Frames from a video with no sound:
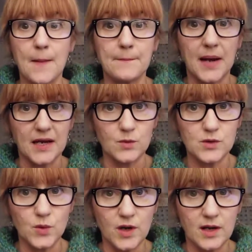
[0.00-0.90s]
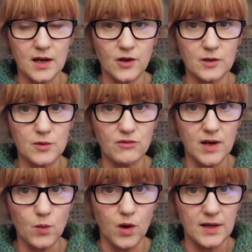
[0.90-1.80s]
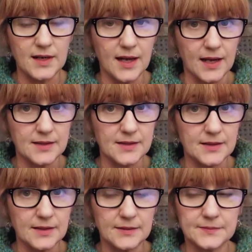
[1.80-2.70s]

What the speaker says: Maggie was working on a Marie Wallin cardigan.